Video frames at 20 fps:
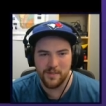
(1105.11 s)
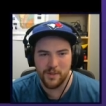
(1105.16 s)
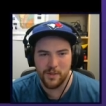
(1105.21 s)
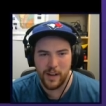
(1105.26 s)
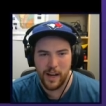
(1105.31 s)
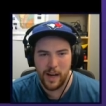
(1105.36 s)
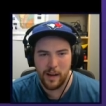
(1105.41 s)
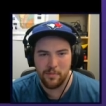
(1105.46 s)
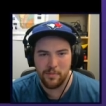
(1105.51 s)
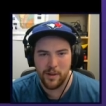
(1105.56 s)

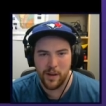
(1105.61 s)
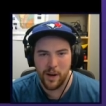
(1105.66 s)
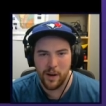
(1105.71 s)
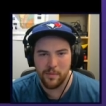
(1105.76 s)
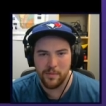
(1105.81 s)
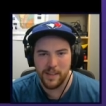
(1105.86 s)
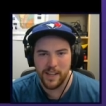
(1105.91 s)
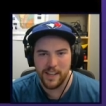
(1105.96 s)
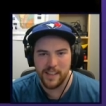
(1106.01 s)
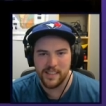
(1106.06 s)
trap
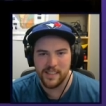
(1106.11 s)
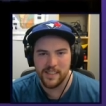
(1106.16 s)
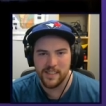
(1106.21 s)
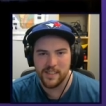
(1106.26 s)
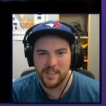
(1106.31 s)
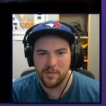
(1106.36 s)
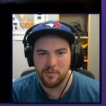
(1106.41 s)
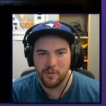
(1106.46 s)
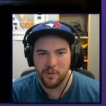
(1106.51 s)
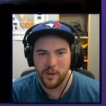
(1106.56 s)

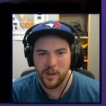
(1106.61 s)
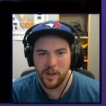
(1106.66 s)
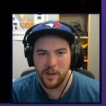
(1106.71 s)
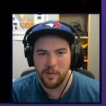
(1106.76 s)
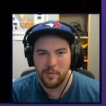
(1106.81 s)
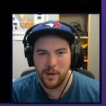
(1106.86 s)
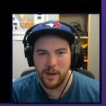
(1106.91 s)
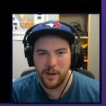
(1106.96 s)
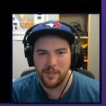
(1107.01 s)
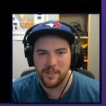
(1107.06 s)
combinations to worry
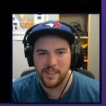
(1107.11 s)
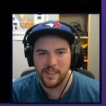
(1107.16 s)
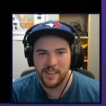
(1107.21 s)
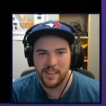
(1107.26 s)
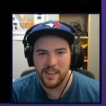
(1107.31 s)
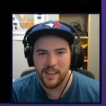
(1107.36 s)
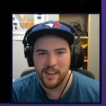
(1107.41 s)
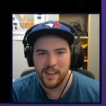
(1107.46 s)
about.